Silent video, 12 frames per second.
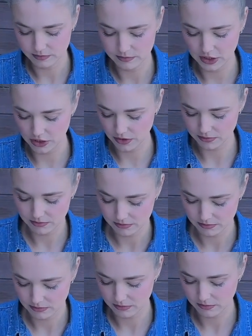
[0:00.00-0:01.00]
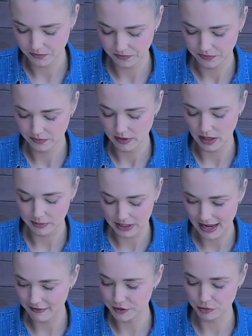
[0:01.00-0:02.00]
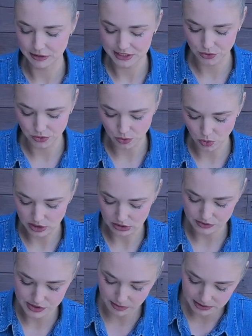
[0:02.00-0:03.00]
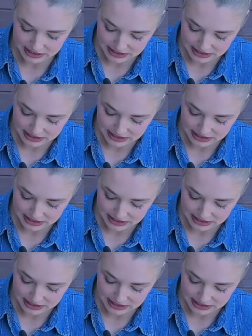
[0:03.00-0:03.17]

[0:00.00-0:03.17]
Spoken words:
you know, I'm gonna have to redo the coil. So I'm gonna